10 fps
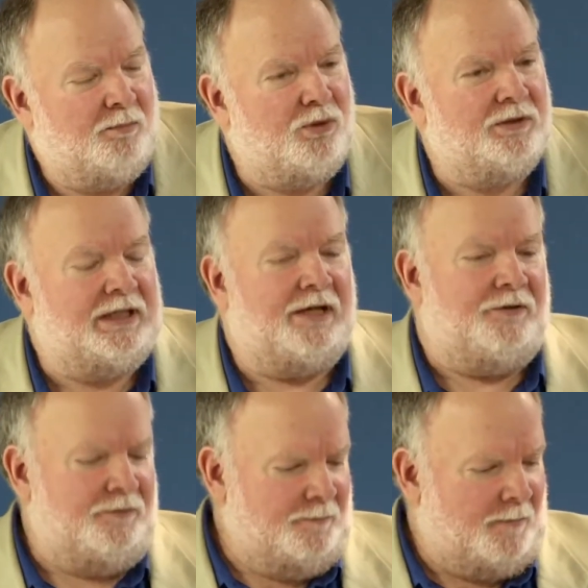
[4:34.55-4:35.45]
pulled
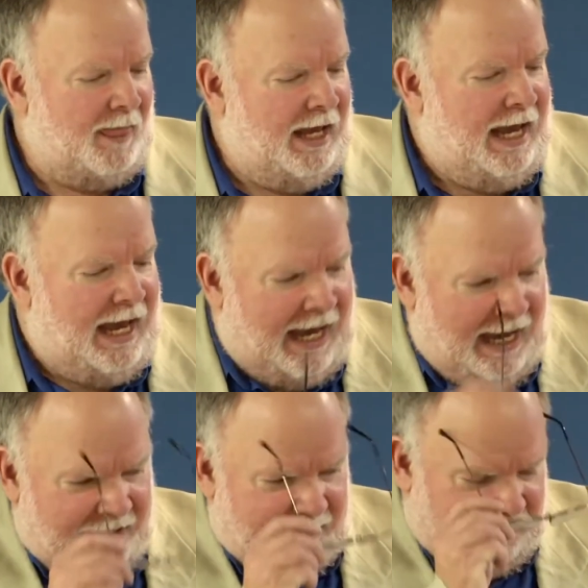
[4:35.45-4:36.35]
together.
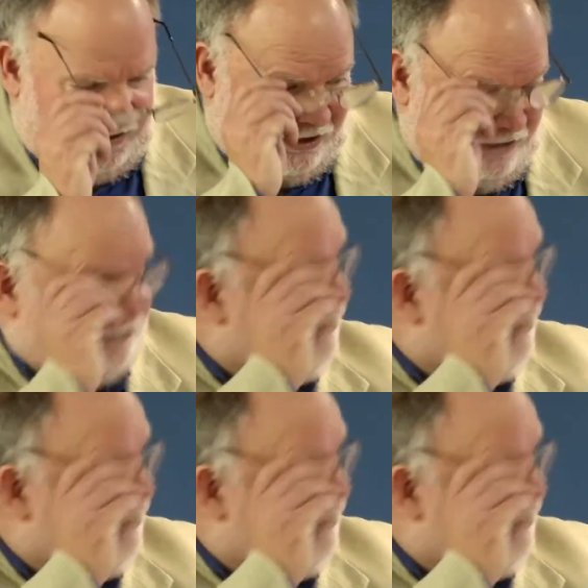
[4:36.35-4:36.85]
And she was